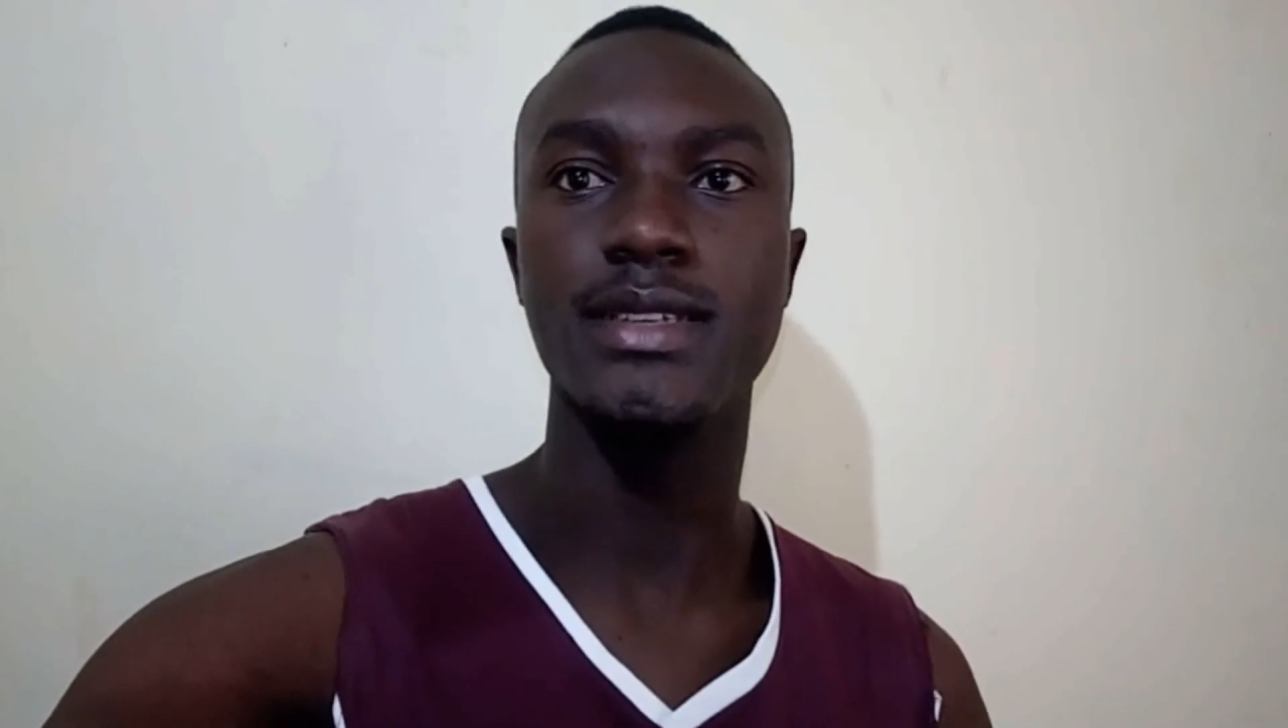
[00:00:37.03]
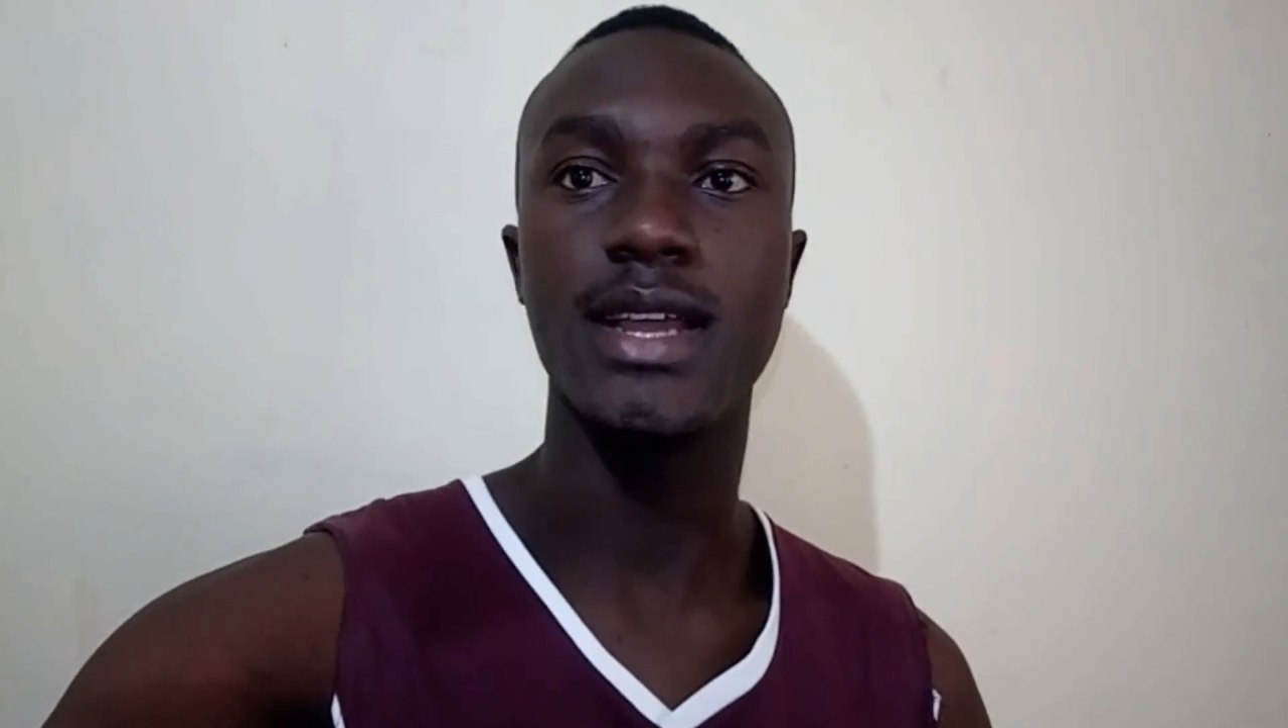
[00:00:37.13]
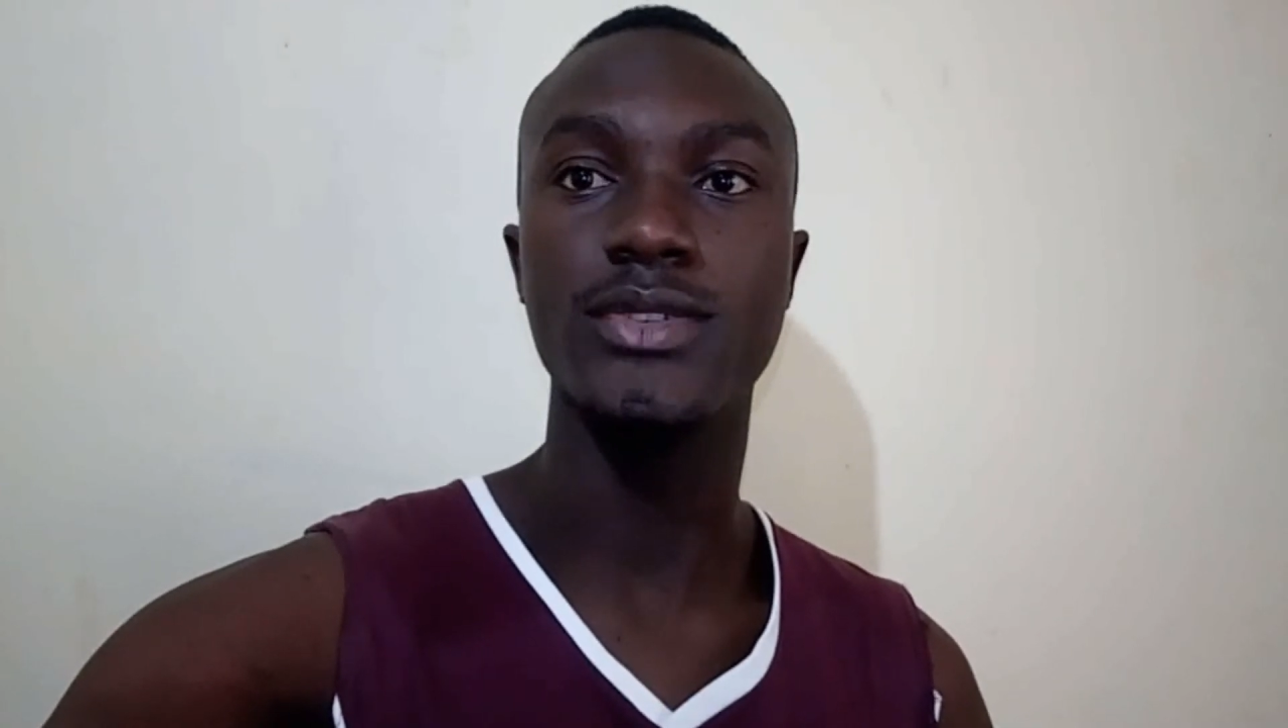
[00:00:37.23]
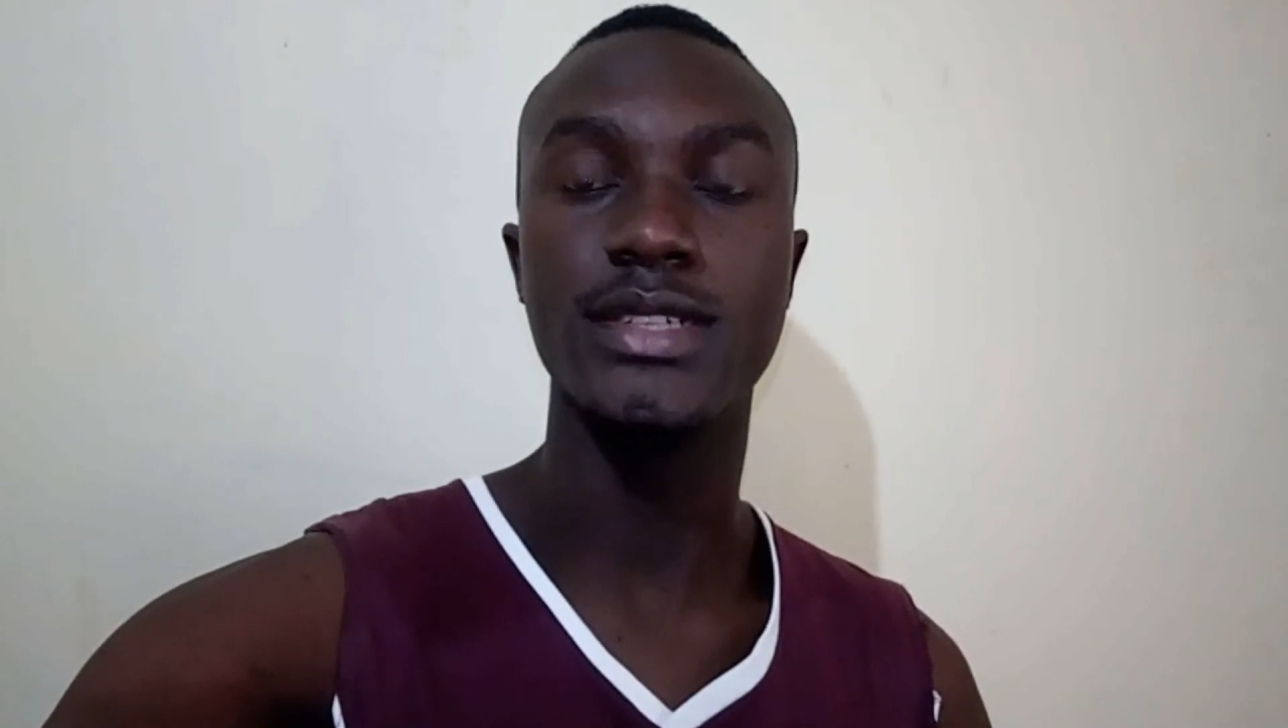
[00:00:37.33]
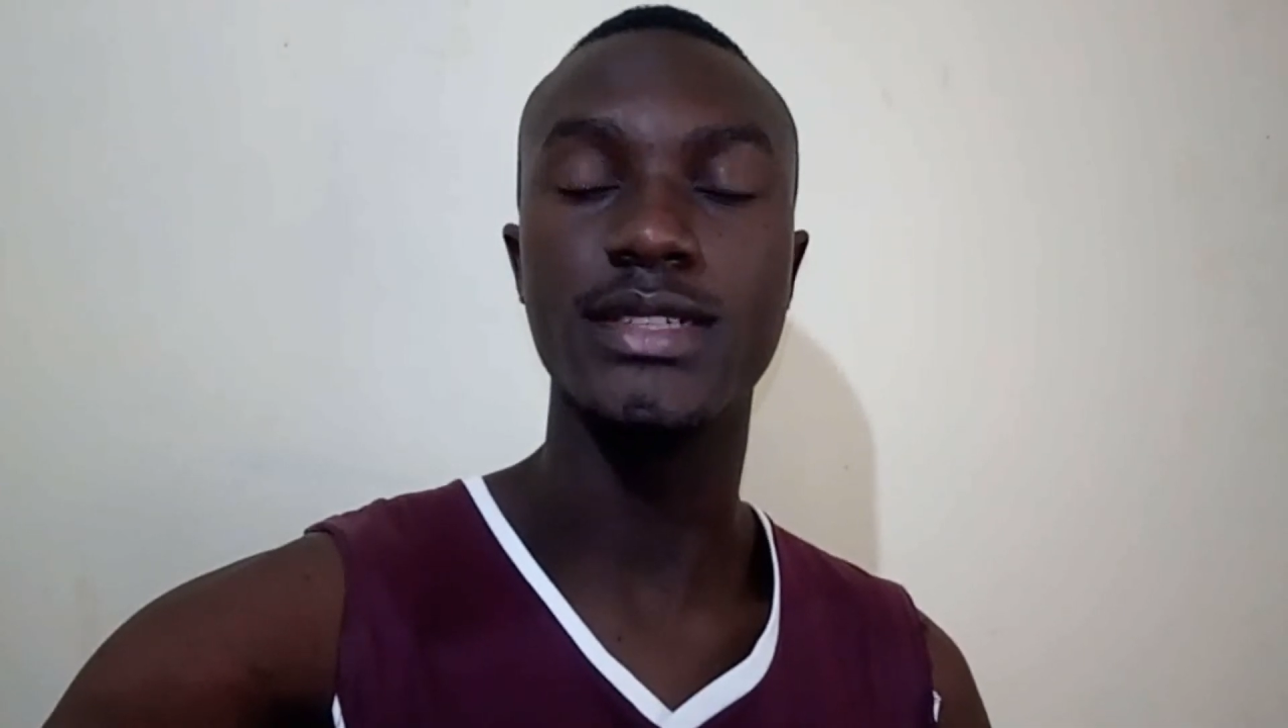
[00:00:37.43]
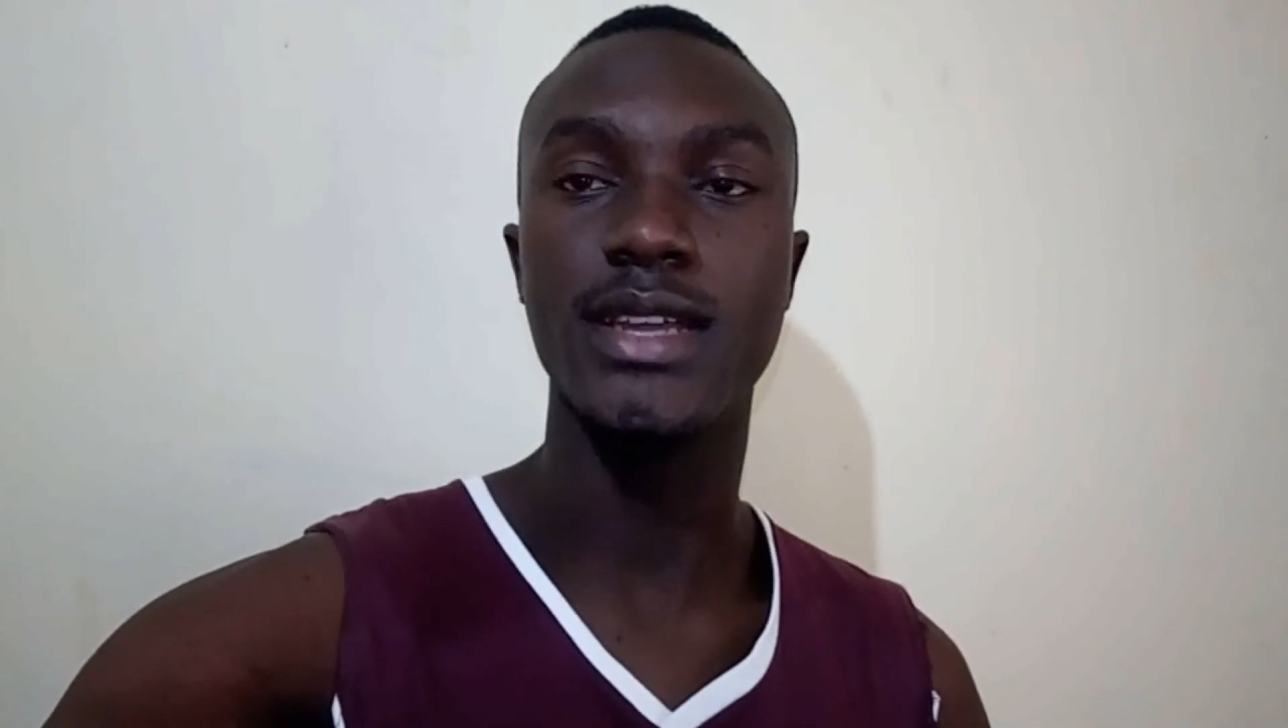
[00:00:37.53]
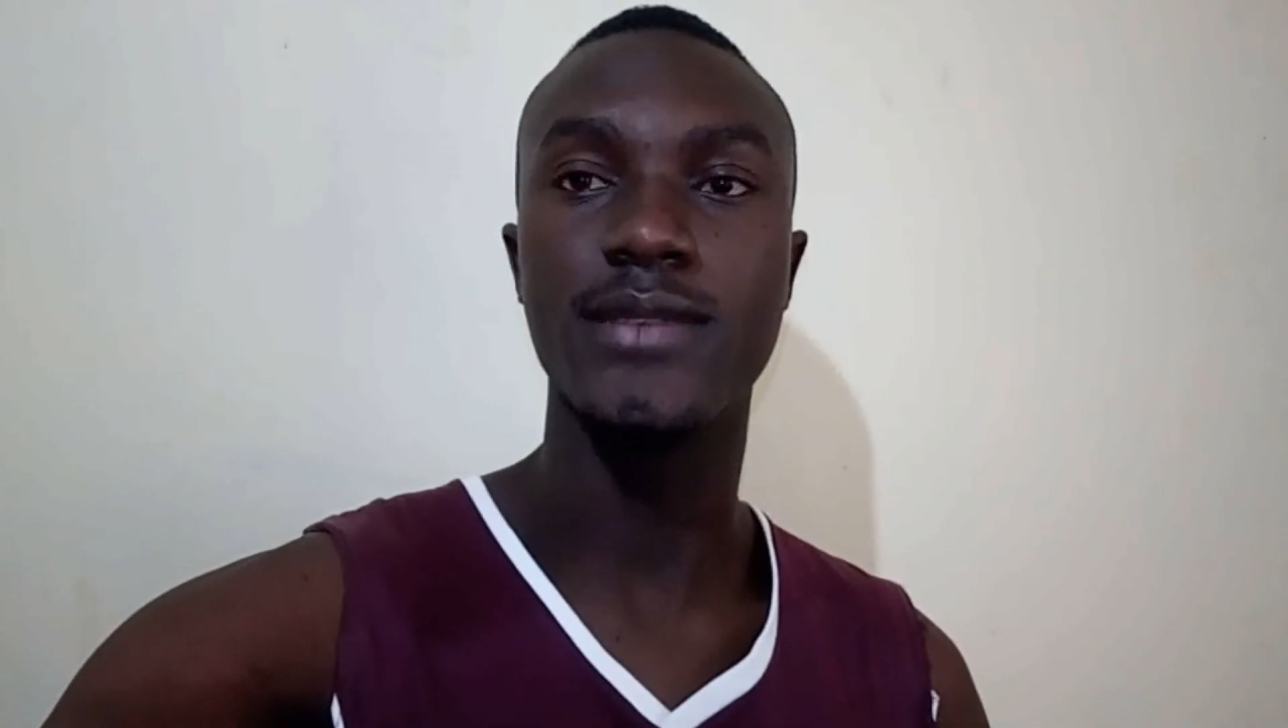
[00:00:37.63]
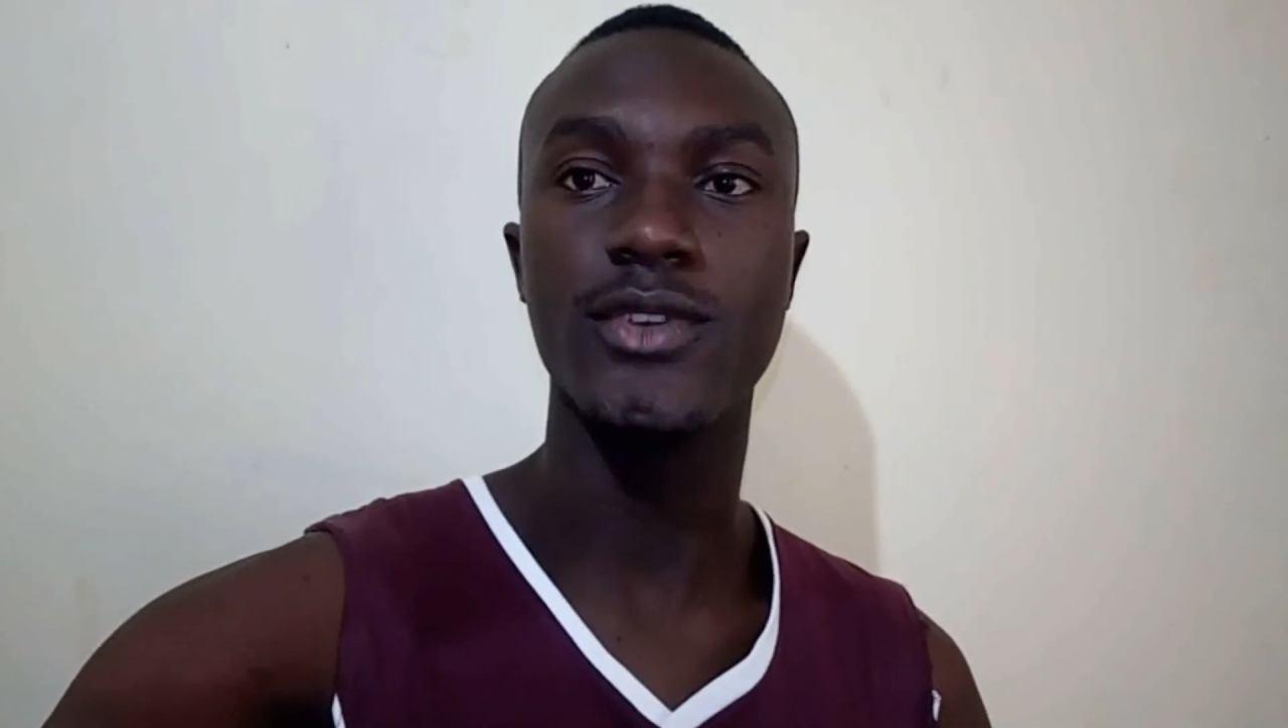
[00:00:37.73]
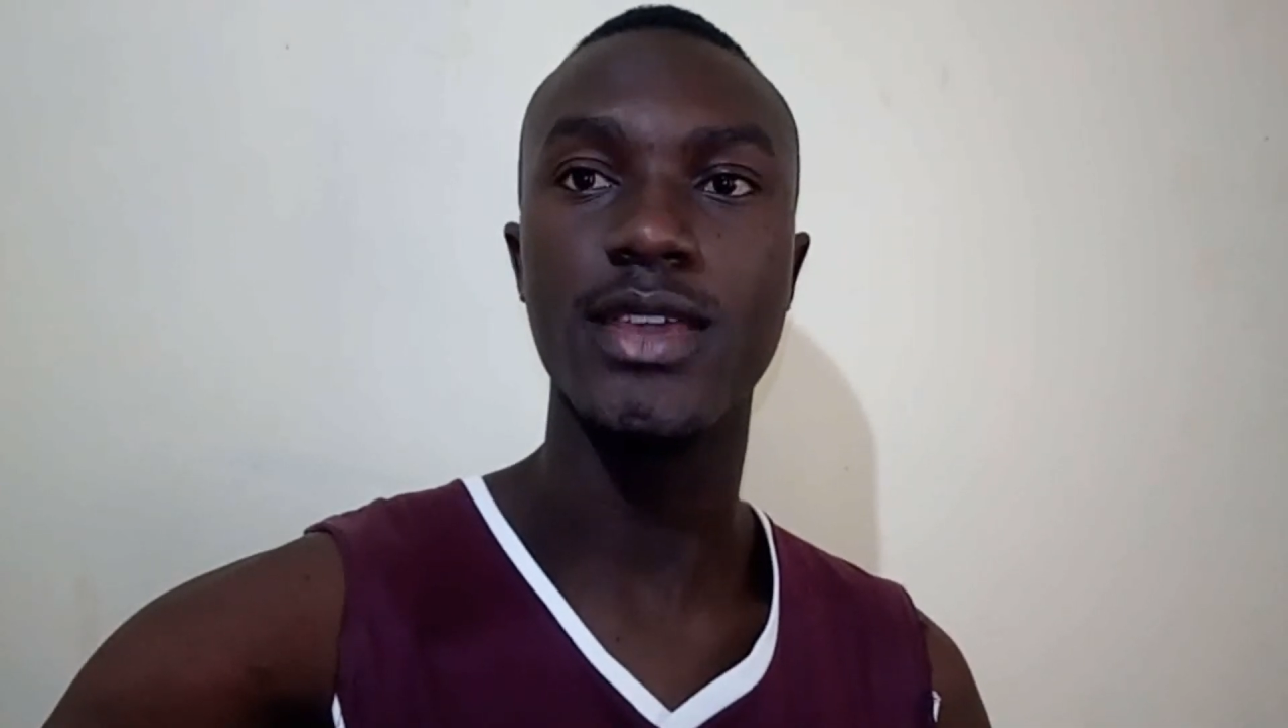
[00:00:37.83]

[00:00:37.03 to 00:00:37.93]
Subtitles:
He counter-attacked